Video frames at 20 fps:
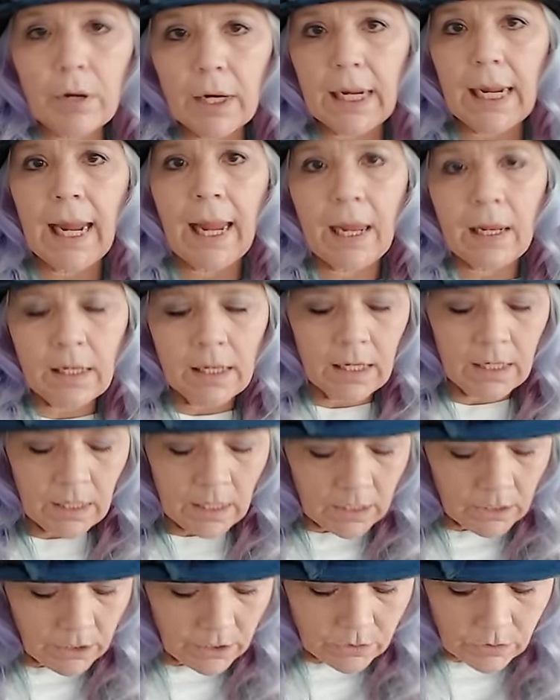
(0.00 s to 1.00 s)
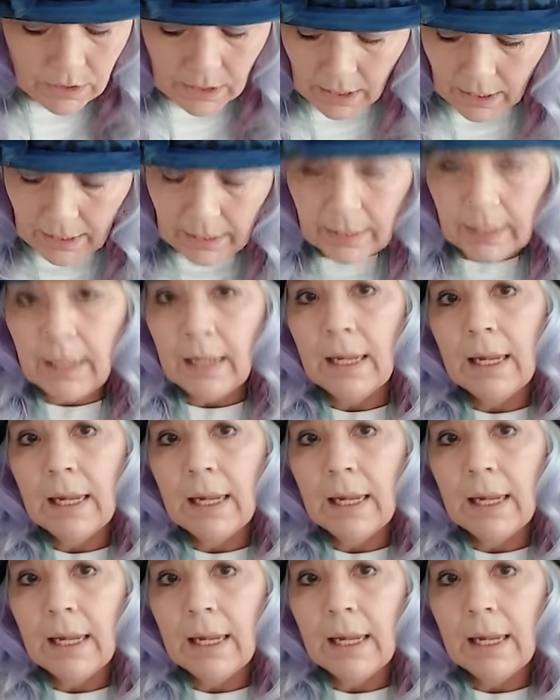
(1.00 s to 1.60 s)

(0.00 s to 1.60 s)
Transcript: Creek Canyon in Utah